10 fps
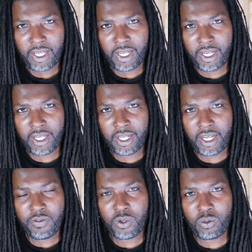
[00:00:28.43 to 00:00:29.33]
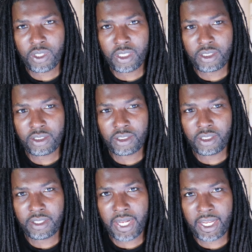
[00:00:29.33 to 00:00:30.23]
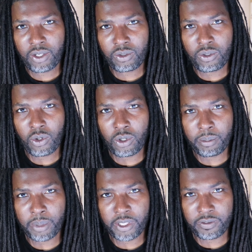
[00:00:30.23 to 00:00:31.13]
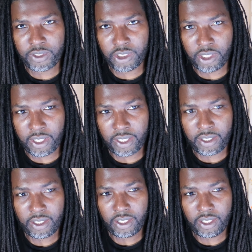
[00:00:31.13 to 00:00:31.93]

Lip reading: In everyone's natal or birth chart,